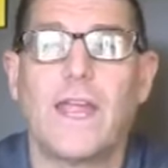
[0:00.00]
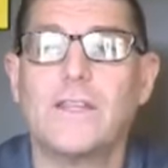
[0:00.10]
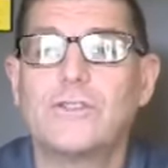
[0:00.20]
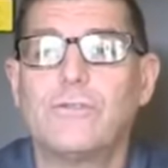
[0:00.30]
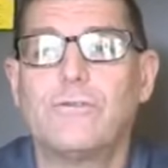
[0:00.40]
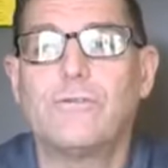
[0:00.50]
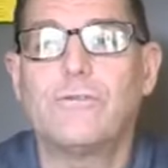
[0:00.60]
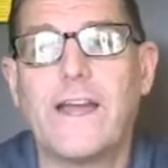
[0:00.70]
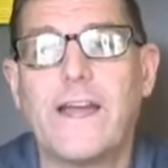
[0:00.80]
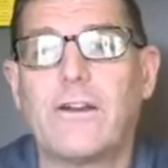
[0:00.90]
in two
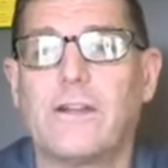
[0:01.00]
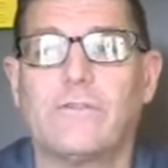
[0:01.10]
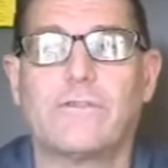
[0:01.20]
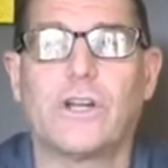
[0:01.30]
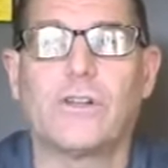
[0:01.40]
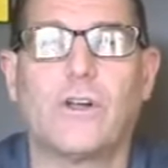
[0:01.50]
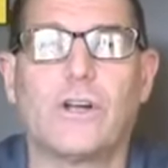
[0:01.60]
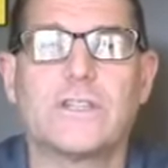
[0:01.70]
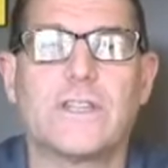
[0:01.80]
very, very large